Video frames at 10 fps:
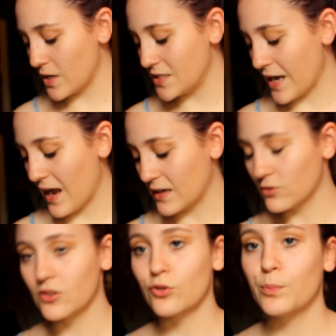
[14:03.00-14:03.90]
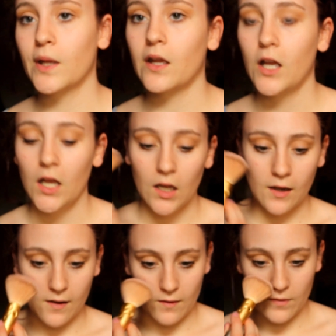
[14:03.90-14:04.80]
way to add a little bit
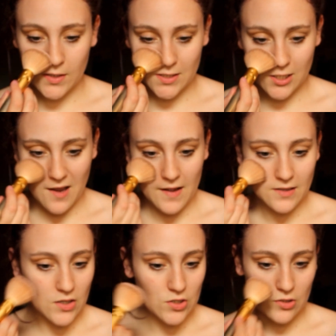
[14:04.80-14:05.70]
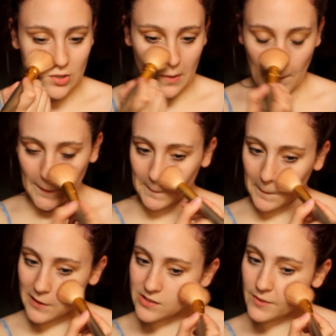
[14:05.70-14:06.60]
of sun to
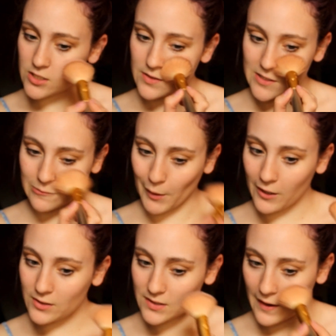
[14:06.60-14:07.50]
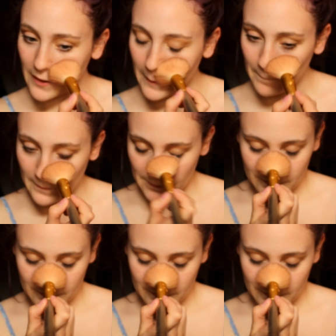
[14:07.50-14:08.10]
someone, especially as pale as I am.